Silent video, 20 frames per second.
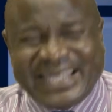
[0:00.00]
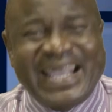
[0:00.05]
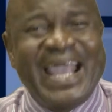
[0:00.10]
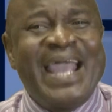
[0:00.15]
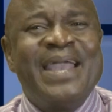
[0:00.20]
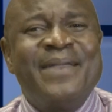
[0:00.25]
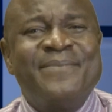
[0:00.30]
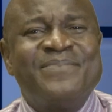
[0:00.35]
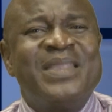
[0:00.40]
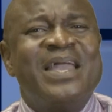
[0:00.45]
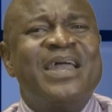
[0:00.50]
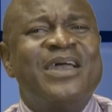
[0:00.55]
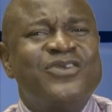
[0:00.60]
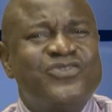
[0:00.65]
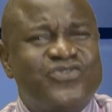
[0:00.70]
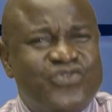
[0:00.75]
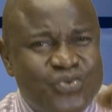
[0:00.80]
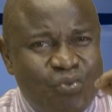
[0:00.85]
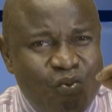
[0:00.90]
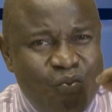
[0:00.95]
came
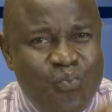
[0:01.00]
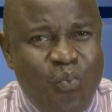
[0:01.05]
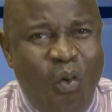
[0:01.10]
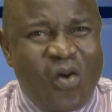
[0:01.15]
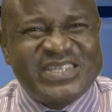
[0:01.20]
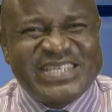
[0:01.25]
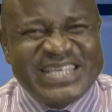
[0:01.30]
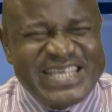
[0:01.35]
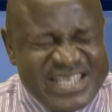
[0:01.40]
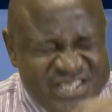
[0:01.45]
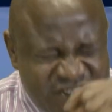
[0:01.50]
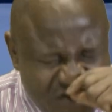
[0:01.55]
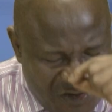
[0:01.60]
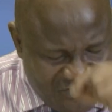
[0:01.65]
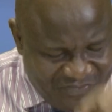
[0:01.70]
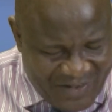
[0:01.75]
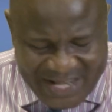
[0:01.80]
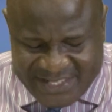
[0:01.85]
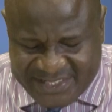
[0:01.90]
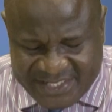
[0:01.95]
through what he
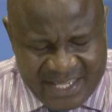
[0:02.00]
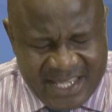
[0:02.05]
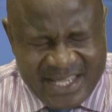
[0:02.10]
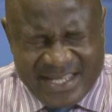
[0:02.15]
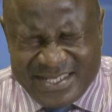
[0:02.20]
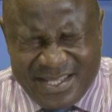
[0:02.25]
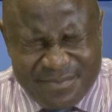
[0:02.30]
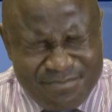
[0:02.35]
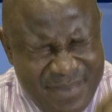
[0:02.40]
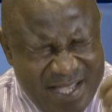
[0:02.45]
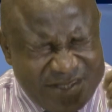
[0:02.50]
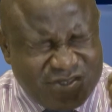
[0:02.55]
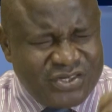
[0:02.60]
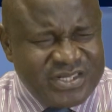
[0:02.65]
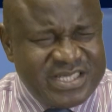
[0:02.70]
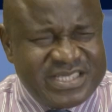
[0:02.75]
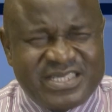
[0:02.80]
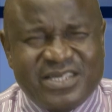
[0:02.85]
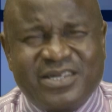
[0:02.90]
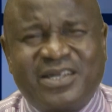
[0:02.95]
suffered. The
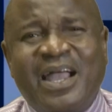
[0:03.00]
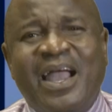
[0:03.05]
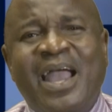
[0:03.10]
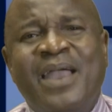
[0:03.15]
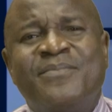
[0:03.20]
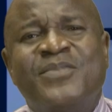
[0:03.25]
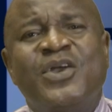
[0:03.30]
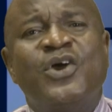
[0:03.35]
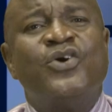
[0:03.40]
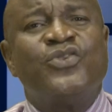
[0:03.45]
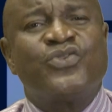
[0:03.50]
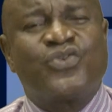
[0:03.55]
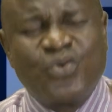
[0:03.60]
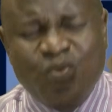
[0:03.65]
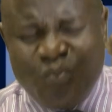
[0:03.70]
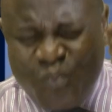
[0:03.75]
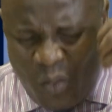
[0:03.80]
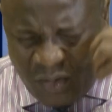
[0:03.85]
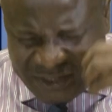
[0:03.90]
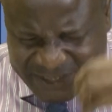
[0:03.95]
maturity came through
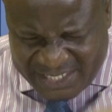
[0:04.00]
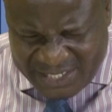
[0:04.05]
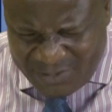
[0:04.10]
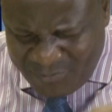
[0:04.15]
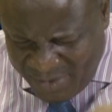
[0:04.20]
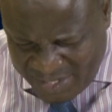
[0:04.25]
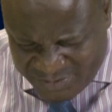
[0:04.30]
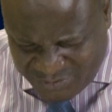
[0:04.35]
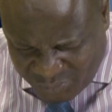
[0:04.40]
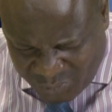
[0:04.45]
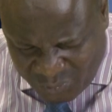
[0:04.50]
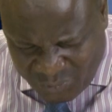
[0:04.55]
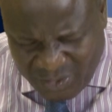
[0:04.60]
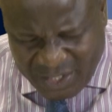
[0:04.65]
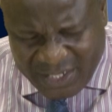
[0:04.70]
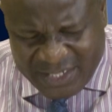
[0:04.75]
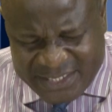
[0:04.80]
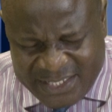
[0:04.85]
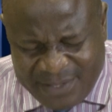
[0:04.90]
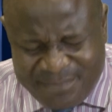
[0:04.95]
what he went through.
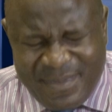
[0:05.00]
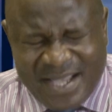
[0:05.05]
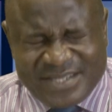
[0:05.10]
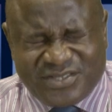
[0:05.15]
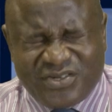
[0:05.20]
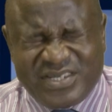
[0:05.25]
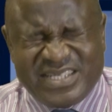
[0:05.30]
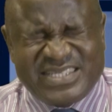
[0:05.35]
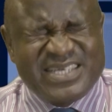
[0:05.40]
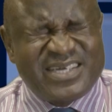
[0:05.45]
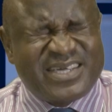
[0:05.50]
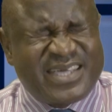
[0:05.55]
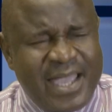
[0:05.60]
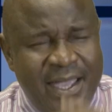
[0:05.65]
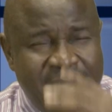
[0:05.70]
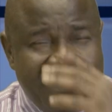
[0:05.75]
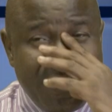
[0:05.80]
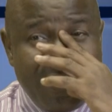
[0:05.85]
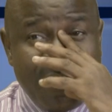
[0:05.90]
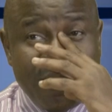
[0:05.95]
The maturity
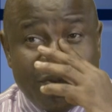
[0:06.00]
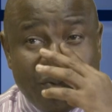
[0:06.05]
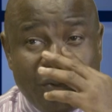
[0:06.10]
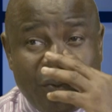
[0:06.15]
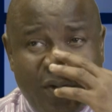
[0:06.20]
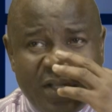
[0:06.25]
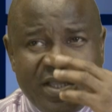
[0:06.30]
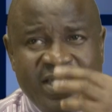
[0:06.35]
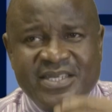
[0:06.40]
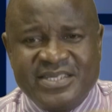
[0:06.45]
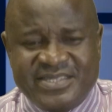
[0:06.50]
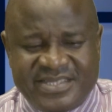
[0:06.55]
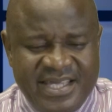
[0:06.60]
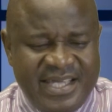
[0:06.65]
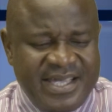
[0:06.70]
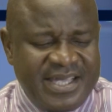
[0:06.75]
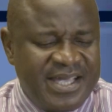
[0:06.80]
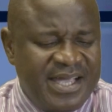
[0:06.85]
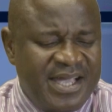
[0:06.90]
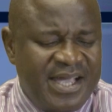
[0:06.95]
came through what...
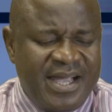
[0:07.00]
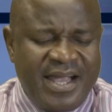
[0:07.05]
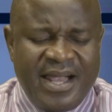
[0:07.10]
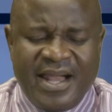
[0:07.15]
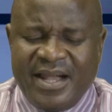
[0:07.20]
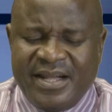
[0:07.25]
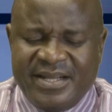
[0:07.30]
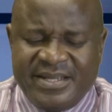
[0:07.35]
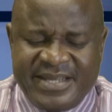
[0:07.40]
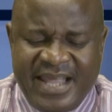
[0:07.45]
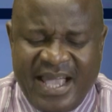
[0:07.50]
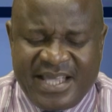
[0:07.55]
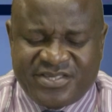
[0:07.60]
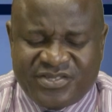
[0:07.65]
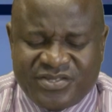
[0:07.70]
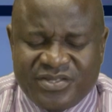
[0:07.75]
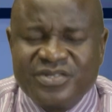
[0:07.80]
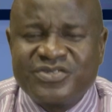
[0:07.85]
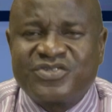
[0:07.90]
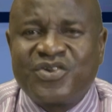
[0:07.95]
See,
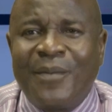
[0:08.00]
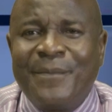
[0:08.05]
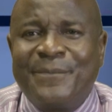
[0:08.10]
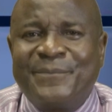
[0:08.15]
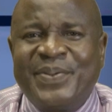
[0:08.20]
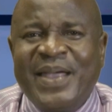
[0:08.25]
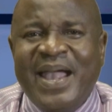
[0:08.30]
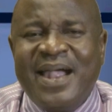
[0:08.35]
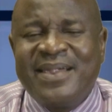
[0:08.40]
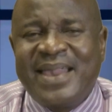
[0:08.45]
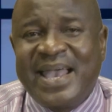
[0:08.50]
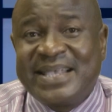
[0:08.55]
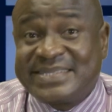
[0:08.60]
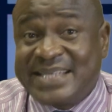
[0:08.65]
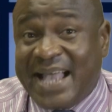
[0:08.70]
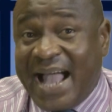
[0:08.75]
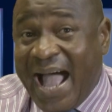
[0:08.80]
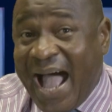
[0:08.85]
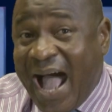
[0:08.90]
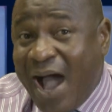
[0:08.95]
there's some parents
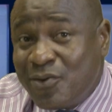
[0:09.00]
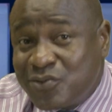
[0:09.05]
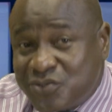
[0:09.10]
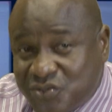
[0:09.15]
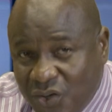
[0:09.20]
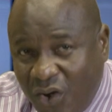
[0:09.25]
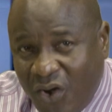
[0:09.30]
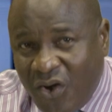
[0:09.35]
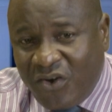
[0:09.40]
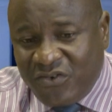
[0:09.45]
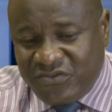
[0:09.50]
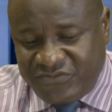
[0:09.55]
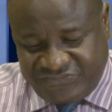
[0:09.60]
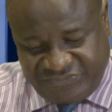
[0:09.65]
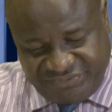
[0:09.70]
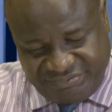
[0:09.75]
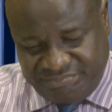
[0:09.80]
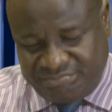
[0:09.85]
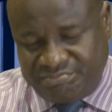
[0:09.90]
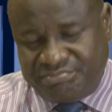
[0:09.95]
out of
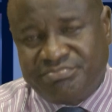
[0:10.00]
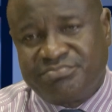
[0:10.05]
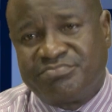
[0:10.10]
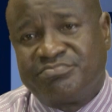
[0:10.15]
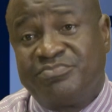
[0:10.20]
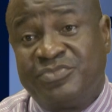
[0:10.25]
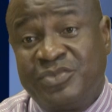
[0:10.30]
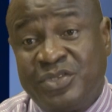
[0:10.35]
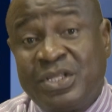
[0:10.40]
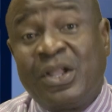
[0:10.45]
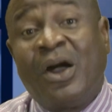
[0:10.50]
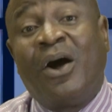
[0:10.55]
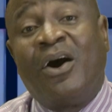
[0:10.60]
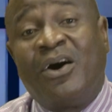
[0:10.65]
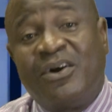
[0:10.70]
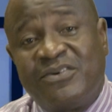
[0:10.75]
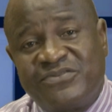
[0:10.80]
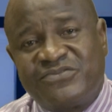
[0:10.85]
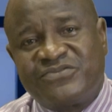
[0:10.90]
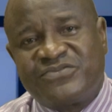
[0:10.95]

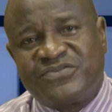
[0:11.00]
love,